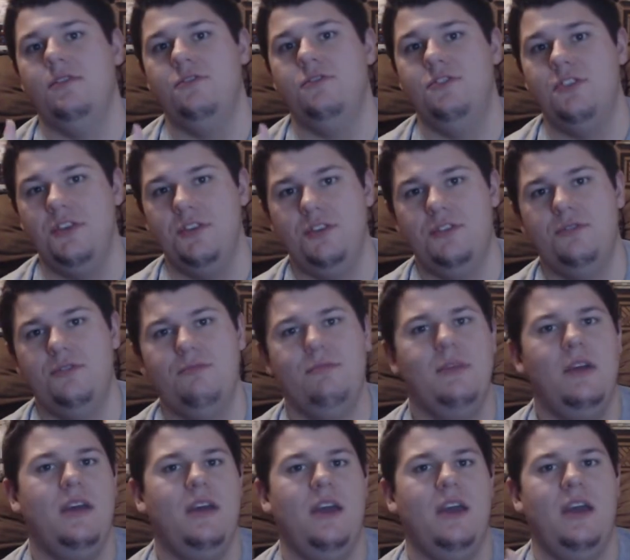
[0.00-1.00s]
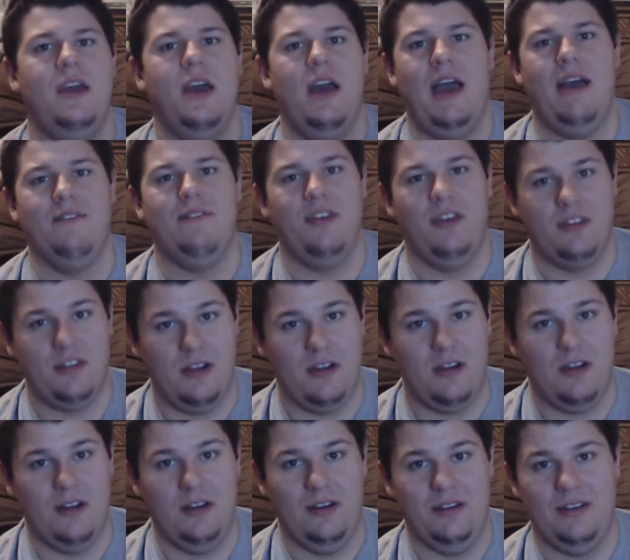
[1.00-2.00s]
doom,
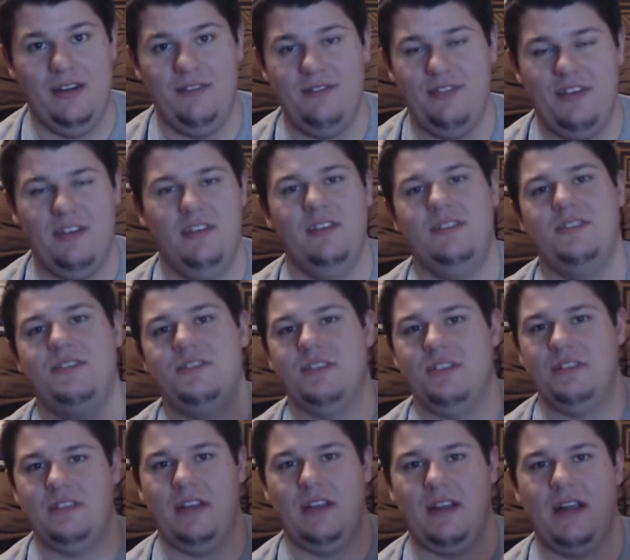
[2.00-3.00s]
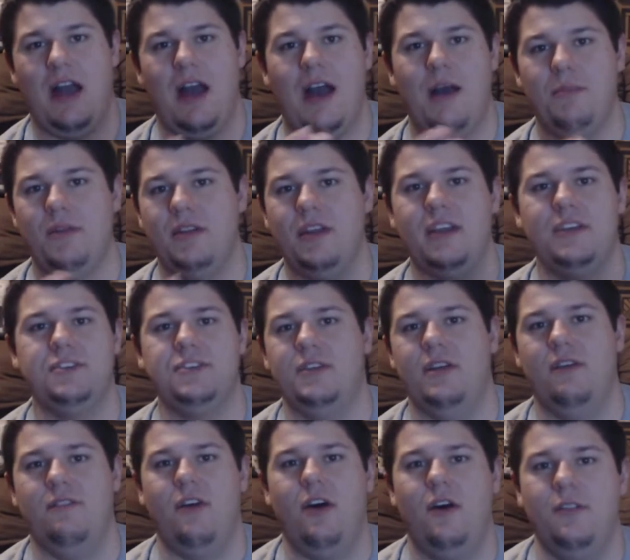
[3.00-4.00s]
avant-garde. I feel it's just a combination
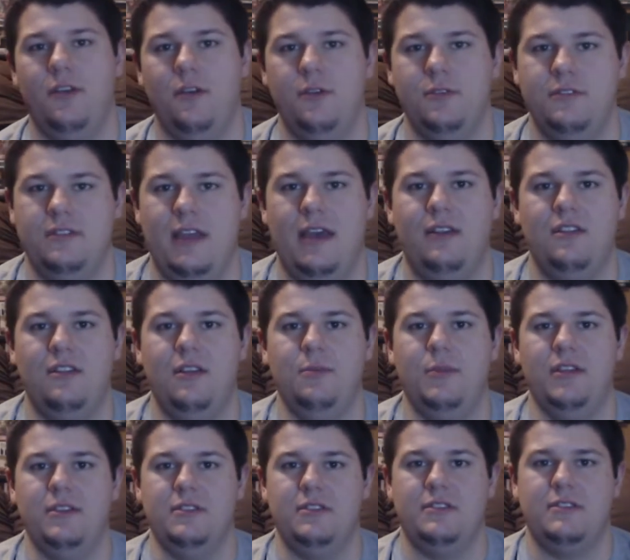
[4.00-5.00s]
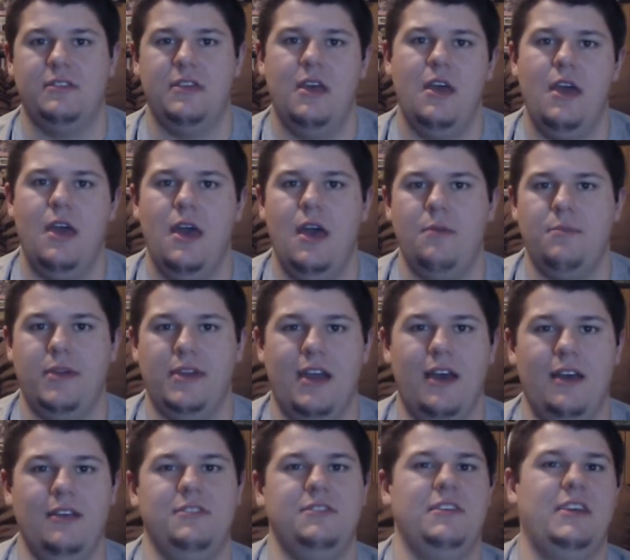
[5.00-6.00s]
of all those elements,
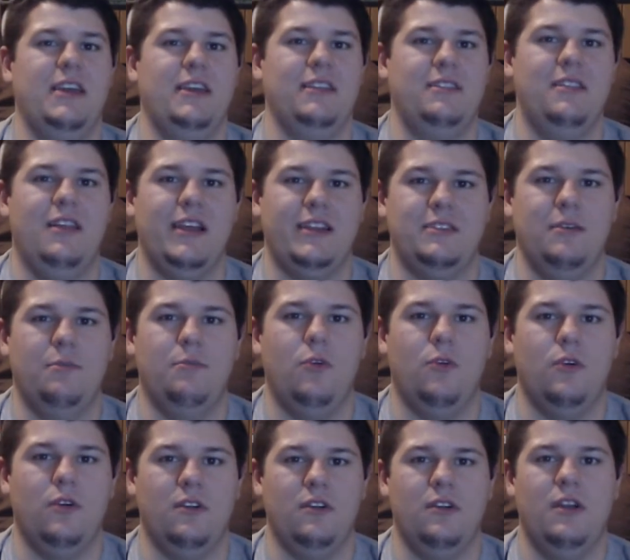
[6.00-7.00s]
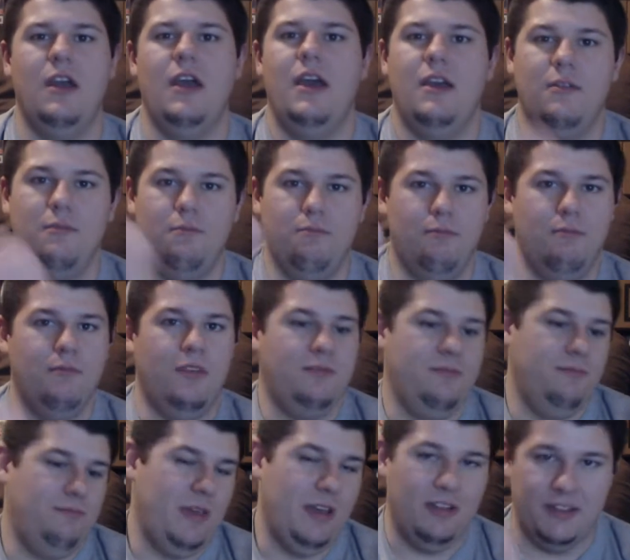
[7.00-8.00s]
because you get like the more
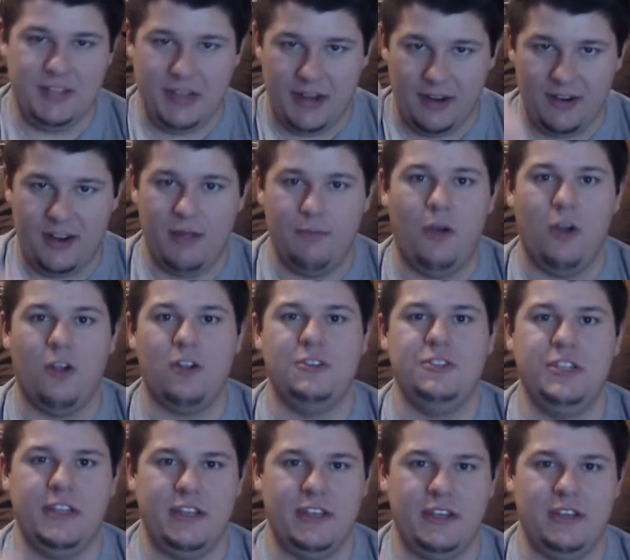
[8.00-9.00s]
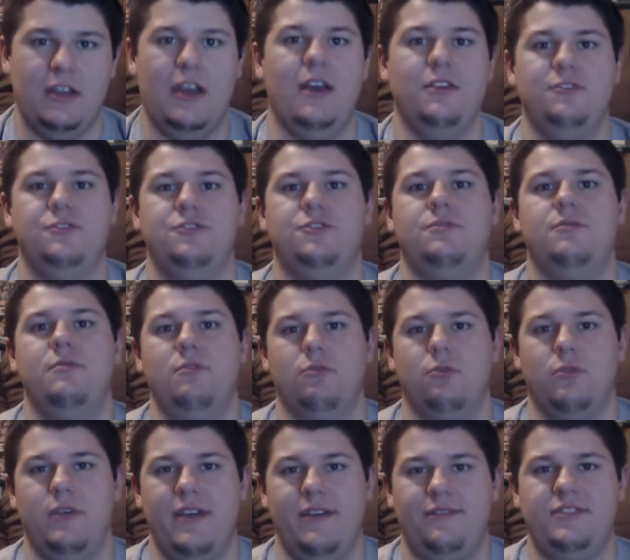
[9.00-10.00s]
military marching
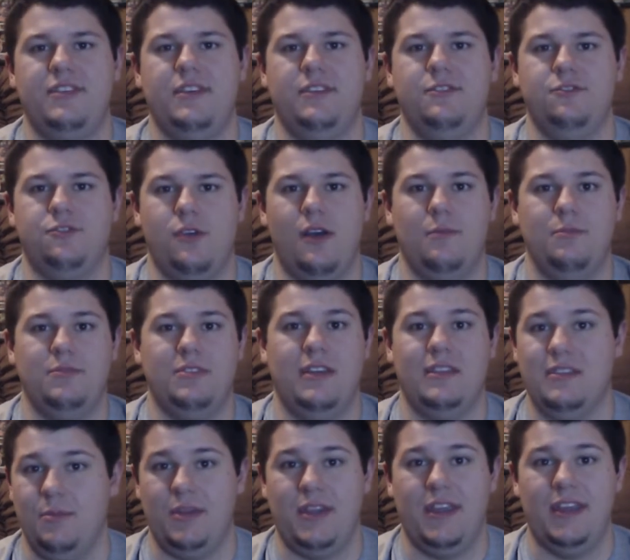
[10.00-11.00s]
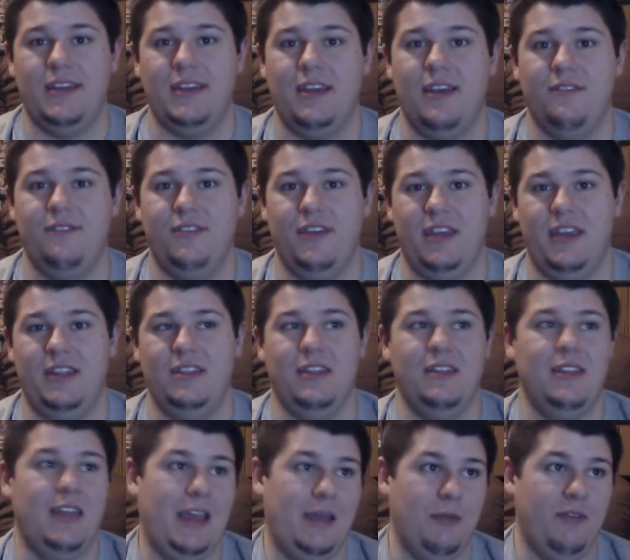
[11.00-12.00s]
riffs and drums at the beginning of In the
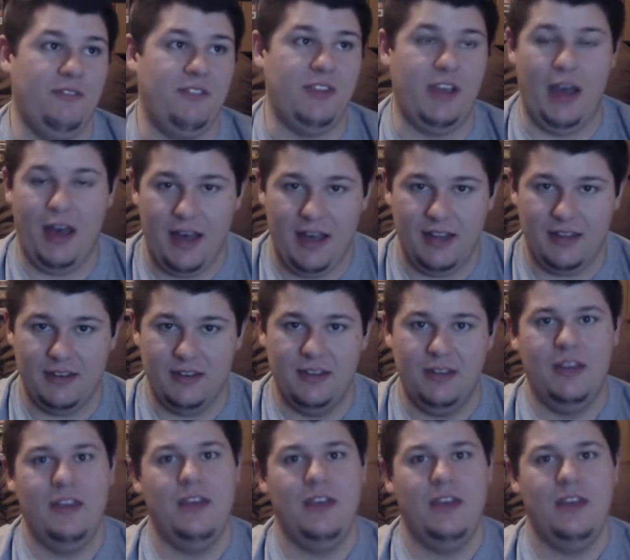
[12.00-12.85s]
Name of God.